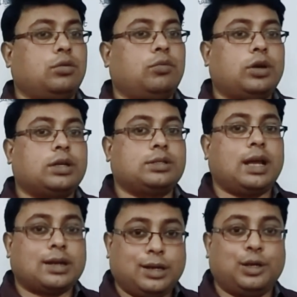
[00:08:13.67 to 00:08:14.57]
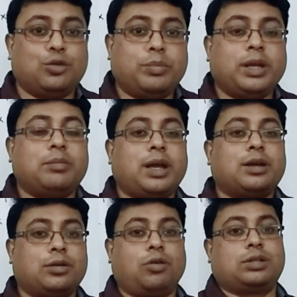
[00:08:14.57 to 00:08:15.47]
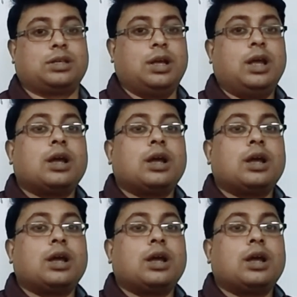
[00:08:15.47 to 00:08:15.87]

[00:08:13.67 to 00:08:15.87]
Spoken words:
now what exactly do you mean by cross?